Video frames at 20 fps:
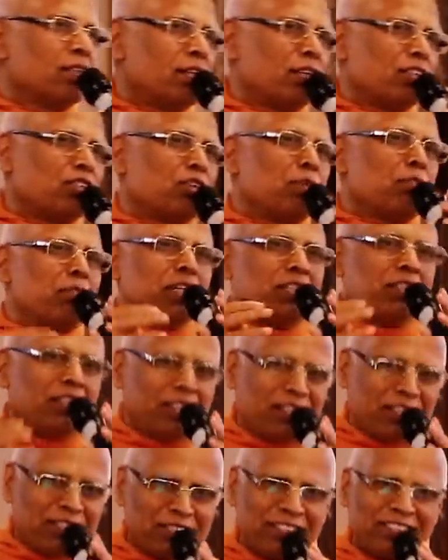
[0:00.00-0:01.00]
There are so many
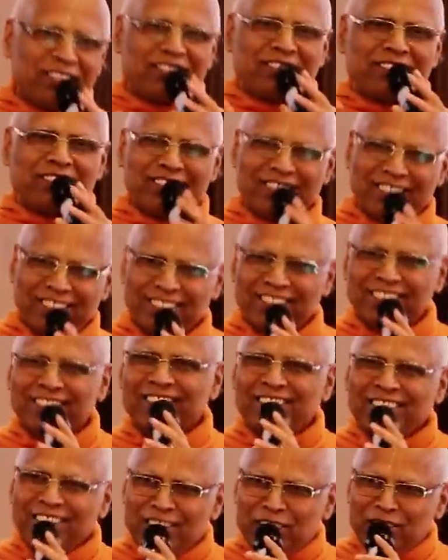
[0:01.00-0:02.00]
things
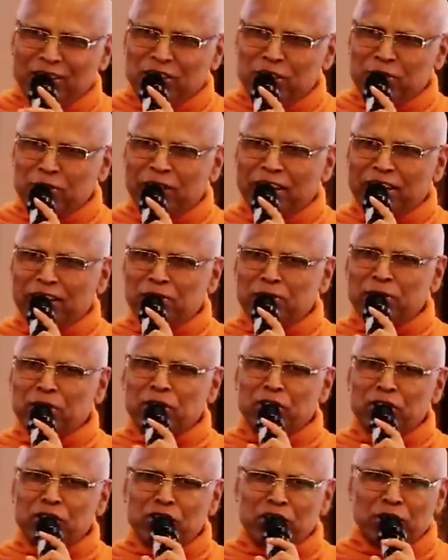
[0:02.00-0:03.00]
on his mind, book
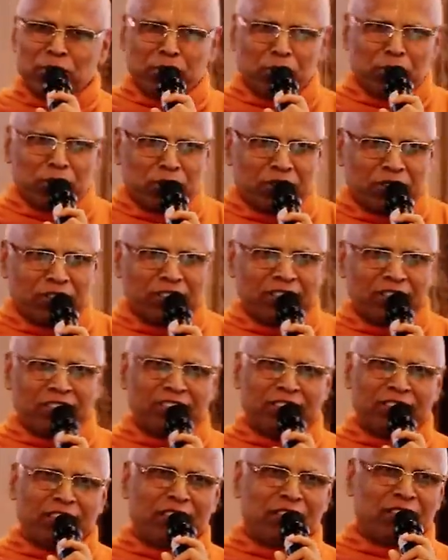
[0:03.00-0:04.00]
distribution,
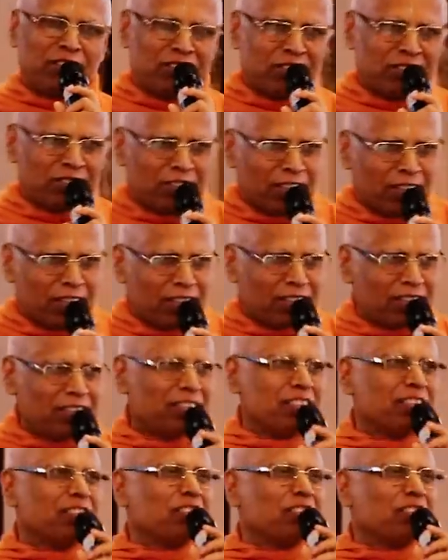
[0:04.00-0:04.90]
this, that.